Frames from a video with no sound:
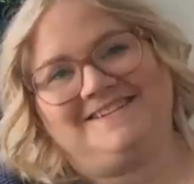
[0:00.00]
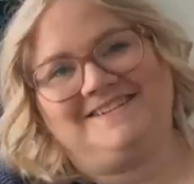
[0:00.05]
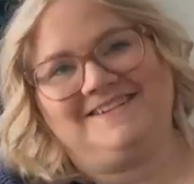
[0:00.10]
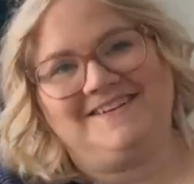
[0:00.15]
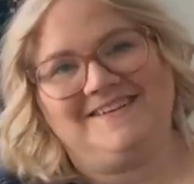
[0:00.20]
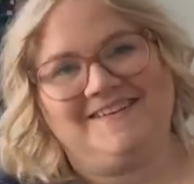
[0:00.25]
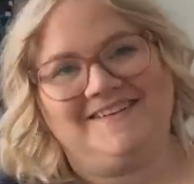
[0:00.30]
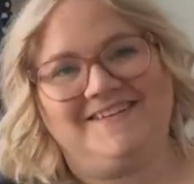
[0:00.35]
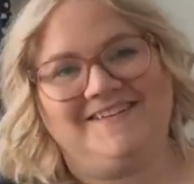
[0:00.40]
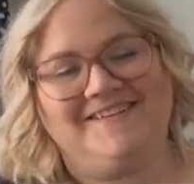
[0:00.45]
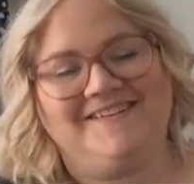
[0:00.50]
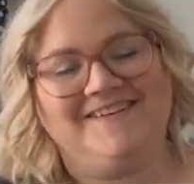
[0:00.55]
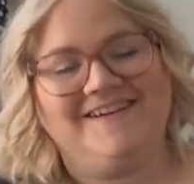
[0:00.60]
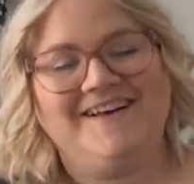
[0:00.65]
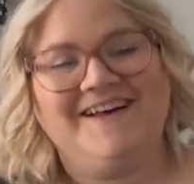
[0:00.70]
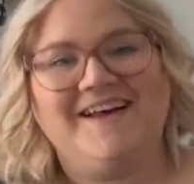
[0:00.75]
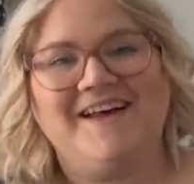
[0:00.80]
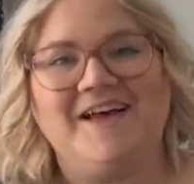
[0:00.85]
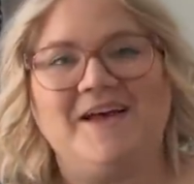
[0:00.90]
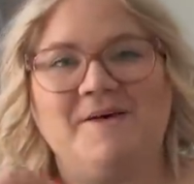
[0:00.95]
to
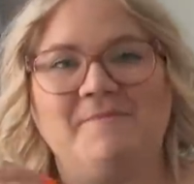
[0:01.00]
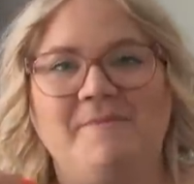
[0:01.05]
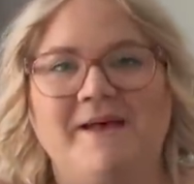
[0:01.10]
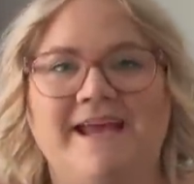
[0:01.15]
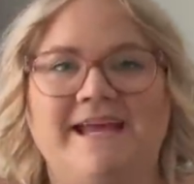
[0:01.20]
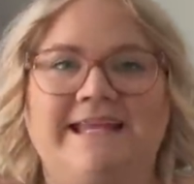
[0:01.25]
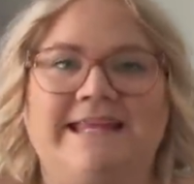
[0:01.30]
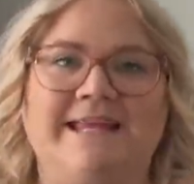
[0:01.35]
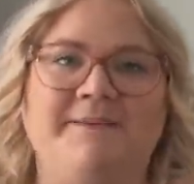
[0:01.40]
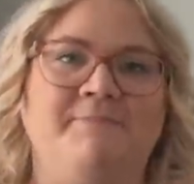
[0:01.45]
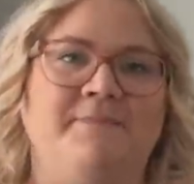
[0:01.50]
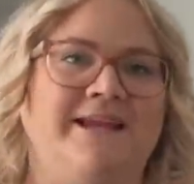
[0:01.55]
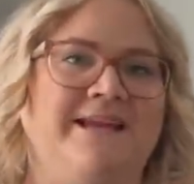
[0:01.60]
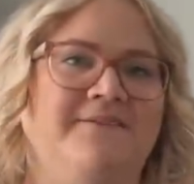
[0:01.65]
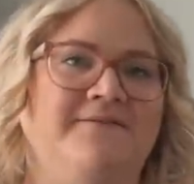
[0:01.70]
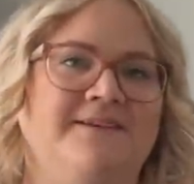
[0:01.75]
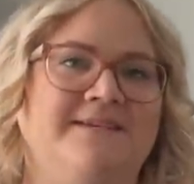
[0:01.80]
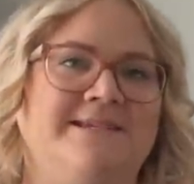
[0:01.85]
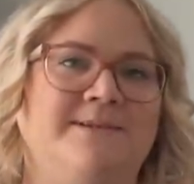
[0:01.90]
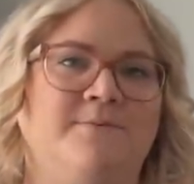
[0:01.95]
make them
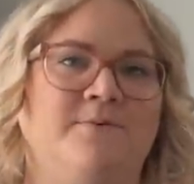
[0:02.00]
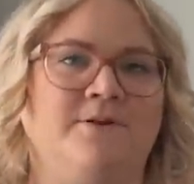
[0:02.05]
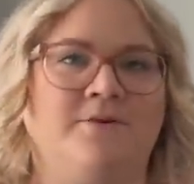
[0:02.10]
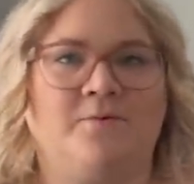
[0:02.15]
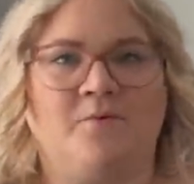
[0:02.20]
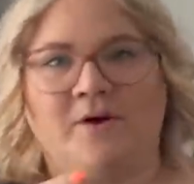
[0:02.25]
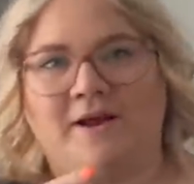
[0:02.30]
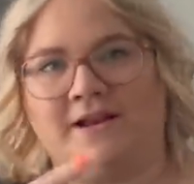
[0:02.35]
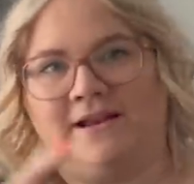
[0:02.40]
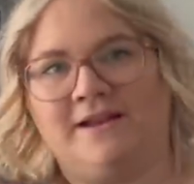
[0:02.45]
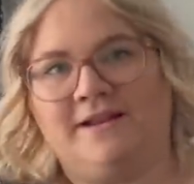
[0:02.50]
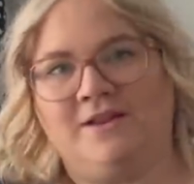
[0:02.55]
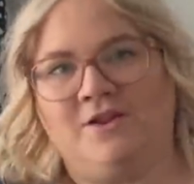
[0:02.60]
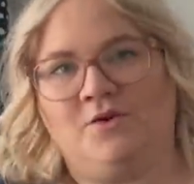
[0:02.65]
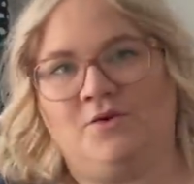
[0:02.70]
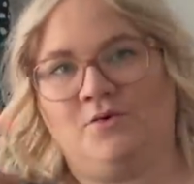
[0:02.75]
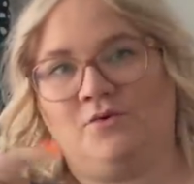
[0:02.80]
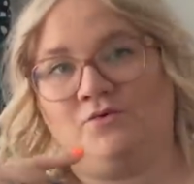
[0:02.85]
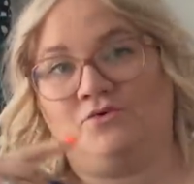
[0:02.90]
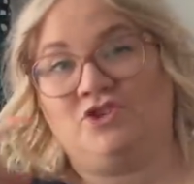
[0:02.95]
invisible when
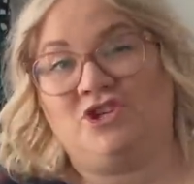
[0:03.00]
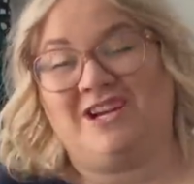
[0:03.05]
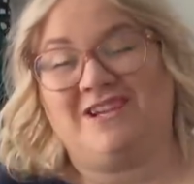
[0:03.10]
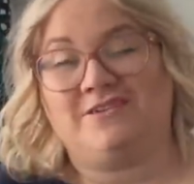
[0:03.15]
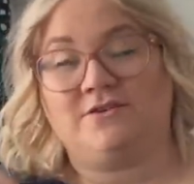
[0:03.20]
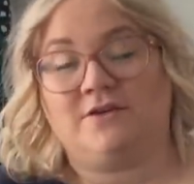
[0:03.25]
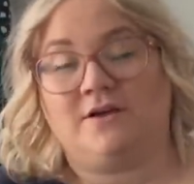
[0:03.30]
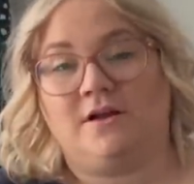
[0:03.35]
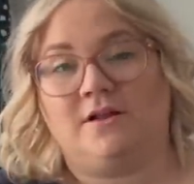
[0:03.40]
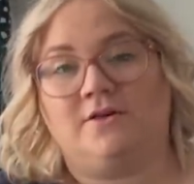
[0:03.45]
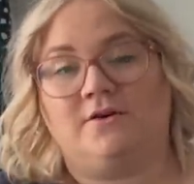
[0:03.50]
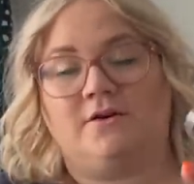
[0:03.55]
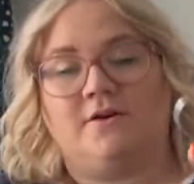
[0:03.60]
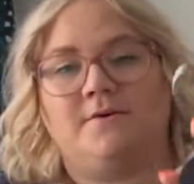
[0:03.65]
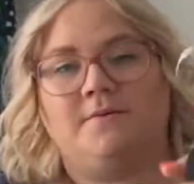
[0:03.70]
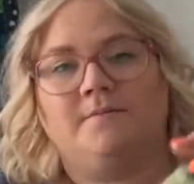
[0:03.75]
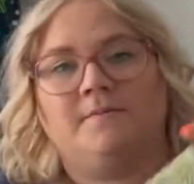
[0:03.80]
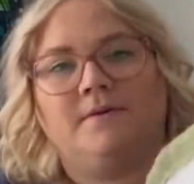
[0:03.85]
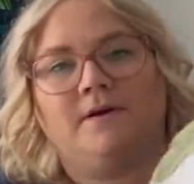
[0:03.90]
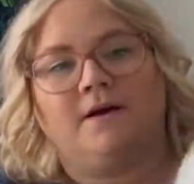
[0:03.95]
you change a
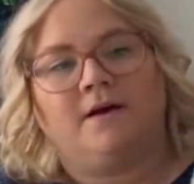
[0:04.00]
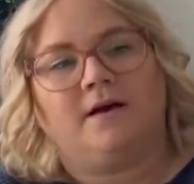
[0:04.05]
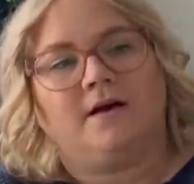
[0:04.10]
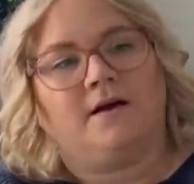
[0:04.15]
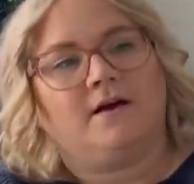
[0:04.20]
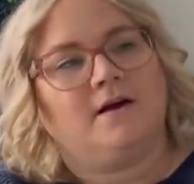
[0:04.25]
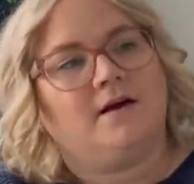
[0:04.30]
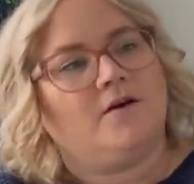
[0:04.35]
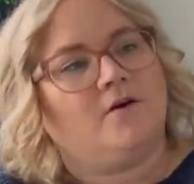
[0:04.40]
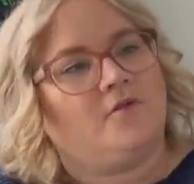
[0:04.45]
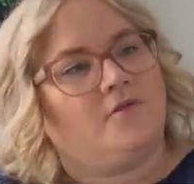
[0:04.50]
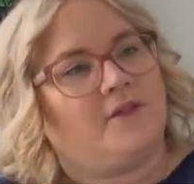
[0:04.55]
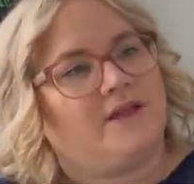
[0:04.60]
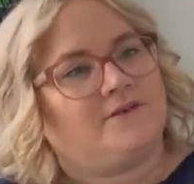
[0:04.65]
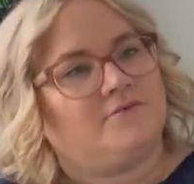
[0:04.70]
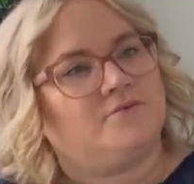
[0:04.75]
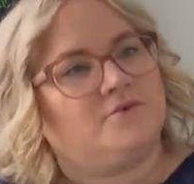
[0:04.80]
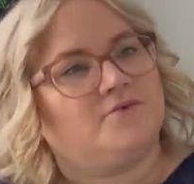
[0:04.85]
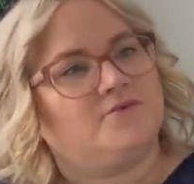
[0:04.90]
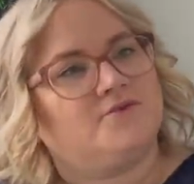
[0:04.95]
color uh, on
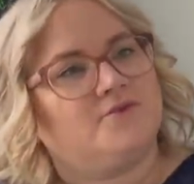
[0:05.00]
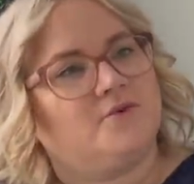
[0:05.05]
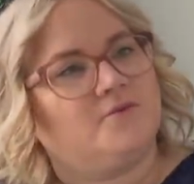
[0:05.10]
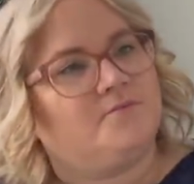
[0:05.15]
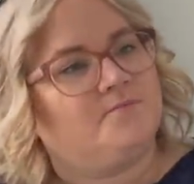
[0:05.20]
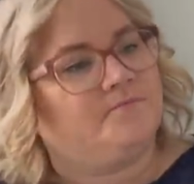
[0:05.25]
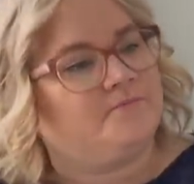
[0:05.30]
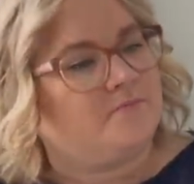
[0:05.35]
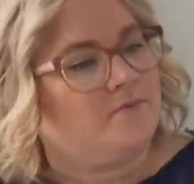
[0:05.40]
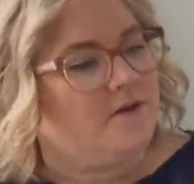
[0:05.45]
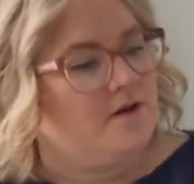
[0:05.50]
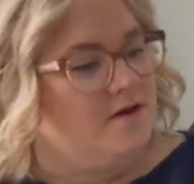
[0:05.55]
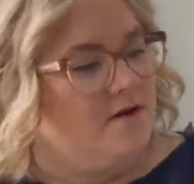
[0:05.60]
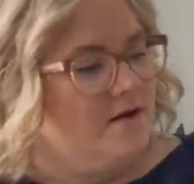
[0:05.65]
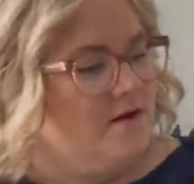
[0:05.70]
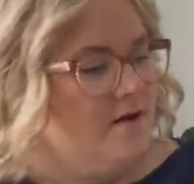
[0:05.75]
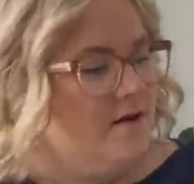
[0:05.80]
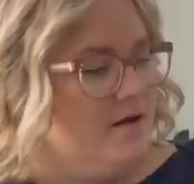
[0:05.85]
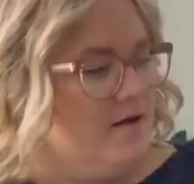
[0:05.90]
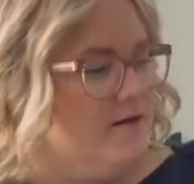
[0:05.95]
that row. So
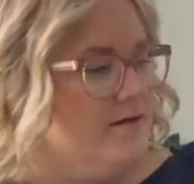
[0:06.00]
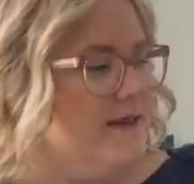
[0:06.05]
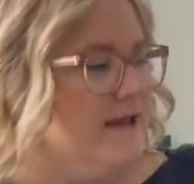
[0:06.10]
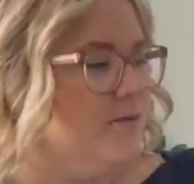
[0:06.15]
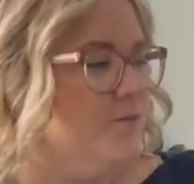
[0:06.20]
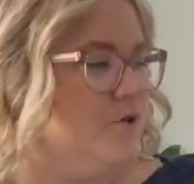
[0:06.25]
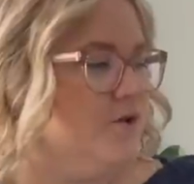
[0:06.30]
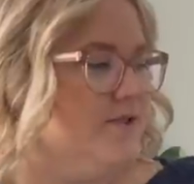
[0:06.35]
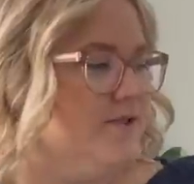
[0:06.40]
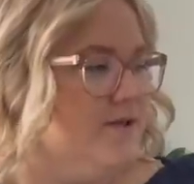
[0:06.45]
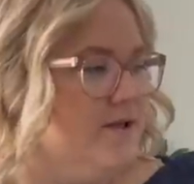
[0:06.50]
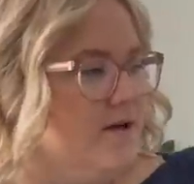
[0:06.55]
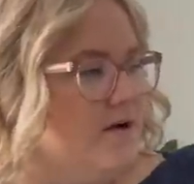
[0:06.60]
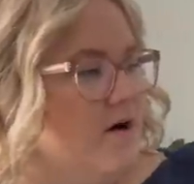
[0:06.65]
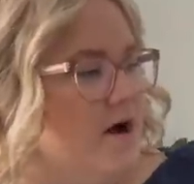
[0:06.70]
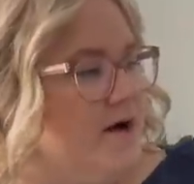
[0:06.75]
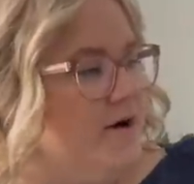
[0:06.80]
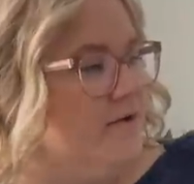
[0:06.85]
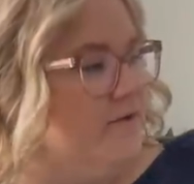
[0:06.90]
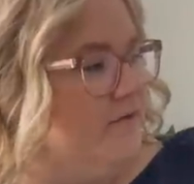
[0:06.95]
that was
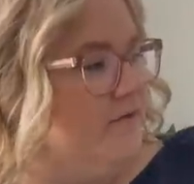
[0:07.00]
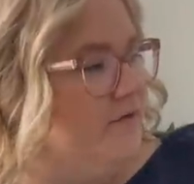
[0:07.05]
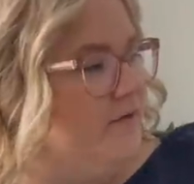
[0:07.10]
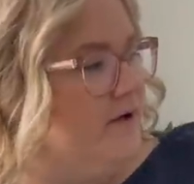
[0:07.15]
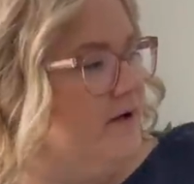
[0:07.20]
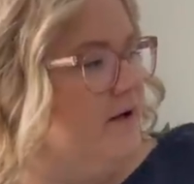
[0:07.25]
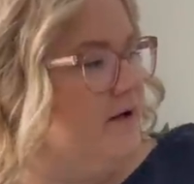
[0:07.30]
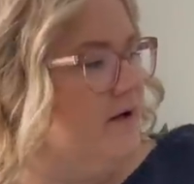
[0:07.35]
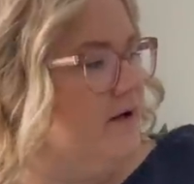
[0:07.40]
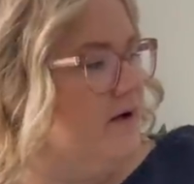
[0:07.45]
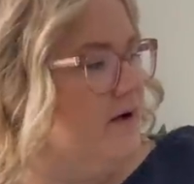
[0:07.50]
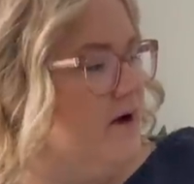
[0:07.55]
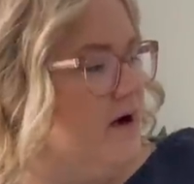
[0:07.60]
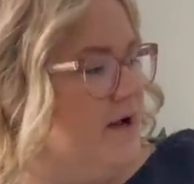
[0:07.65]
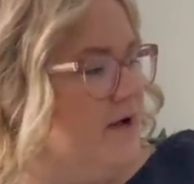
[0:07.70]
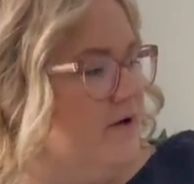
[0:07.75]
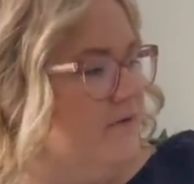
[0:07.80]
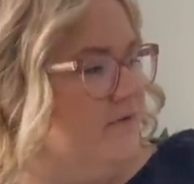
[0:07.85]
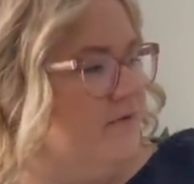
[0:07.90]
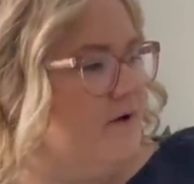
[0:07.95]
kind of
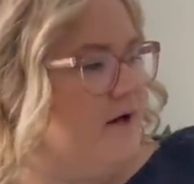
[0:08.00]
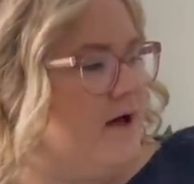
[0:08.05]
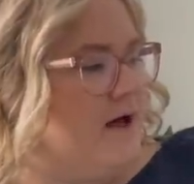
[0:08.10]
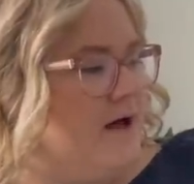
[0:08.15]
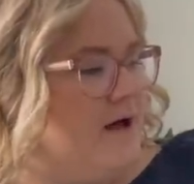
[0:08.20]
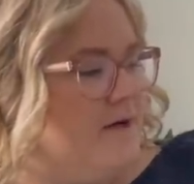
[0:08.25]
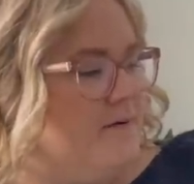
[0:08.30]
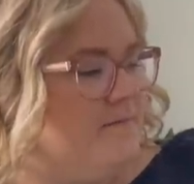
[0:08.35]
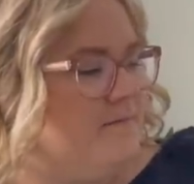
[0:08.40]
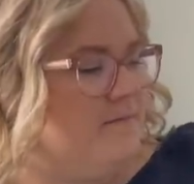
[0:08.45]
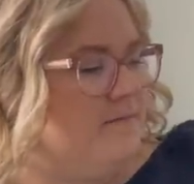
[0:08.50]
kind of uh,